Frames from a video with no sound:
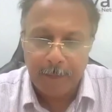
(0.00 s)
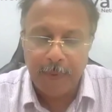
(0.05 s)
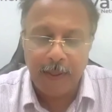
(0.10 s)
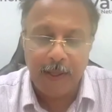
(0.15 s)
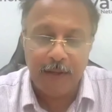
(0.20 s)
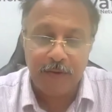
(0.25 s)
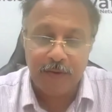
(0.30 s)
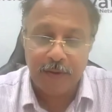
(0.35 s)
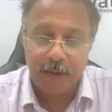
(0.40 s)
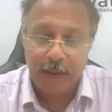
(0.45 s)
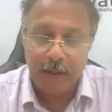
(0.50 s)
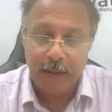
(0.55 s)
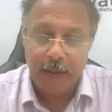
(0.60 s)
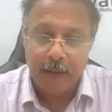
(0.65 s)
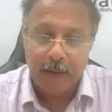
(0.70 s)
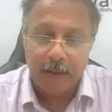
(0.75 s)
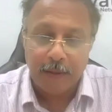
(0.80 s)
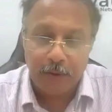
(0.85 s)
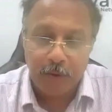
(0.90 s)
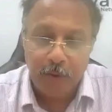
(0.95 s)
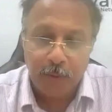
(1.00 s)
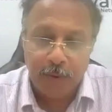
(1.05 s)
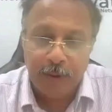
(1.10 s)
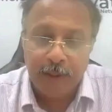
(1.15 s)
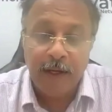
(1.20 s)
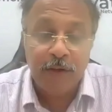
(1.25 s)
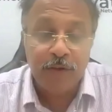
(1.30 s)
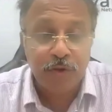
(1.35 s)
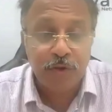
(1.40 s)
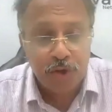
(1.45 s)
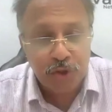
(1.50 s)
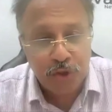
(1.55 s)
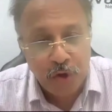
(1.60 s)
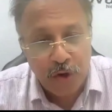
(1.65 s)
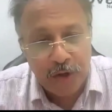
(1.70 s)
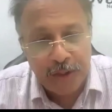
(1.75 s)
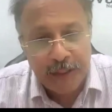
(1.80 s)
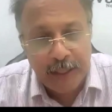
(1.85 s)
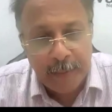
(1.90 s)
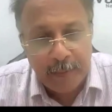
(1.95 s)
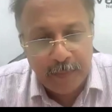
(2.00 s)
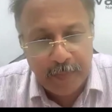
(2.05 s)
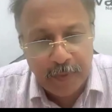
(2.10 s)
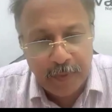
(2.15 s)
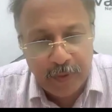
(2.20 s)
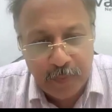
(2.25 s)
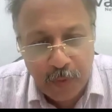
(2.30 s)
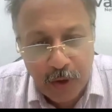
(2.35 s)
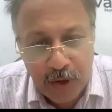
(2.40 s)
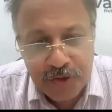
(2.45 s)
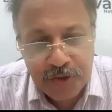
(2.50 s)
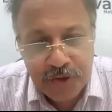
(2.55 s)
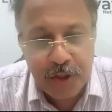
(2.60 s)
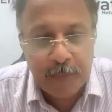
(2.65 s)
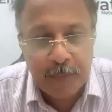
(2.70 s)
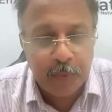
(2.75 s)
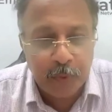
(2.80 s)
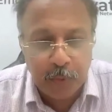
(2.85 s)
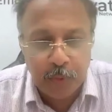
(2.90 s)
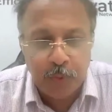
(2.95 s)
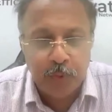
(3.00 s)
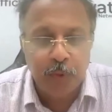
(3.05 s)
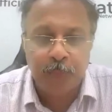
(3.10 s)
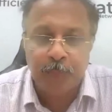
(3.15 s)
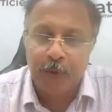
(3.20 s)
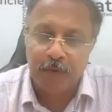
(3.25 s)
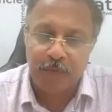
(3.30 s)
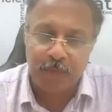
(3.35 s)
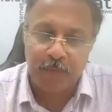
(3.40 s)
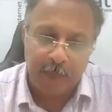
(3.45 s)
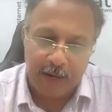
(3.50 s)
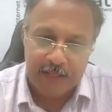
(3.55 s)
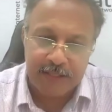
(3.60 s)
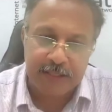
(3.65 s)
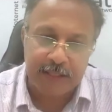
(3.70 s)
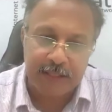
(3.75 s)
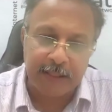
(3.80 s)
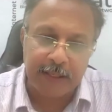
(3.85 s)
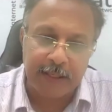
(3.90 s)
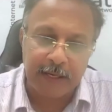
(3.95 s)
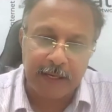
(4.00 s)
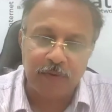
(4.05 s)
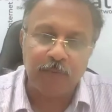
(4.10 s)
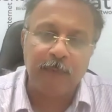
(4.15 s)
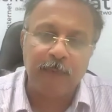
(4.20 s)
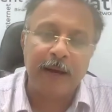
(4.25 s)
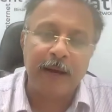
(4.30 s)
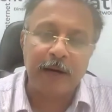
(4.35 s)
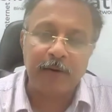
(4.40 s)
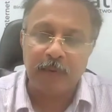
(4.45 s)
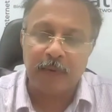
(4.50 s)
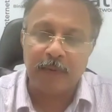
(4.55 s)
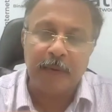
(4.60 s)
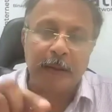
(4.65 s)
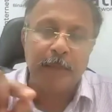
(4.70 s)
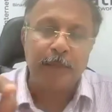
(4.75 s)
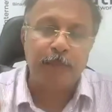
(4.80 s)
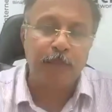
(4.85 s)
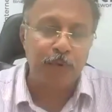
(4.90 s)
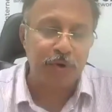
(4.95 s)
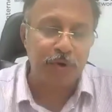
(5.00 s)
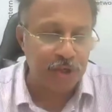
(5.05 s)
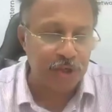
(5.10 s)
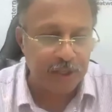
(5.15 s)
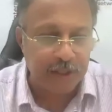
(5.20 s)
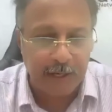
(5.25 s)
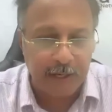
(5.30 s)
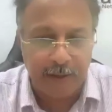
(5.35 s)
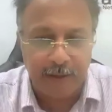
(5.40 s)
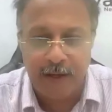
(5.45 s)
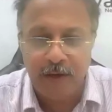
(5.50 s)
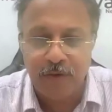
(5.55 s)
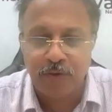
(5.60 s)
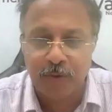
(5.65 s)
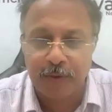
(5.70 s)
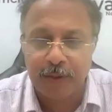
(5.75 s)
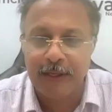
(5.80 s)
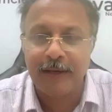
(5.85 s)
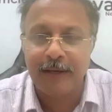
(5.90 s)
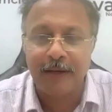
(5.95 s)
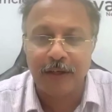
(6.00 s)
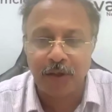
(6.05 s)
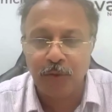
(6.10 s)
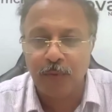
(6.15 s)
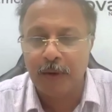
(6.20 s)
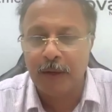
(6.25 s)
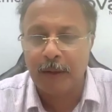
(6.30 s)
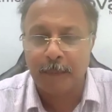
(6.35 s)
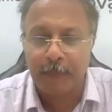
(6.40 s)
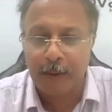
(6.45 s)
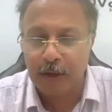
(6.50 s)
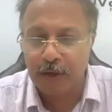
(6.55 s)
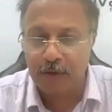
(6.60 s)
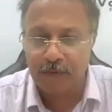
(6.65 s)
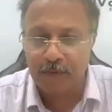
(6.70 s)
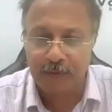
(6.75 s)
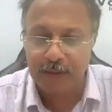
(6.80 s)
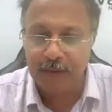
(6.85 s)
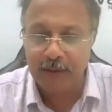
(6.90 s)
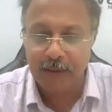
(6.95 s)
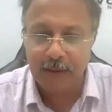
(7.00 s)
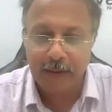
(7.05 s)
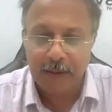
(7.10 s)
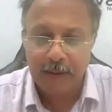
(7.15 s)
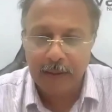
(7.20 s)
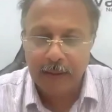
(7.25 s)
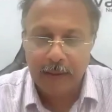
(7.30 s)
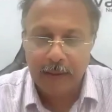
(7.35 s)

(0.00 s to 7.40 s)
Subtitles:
Plus, you can also join the WhatsApp group of masterclass where we will push it again so that you are part of the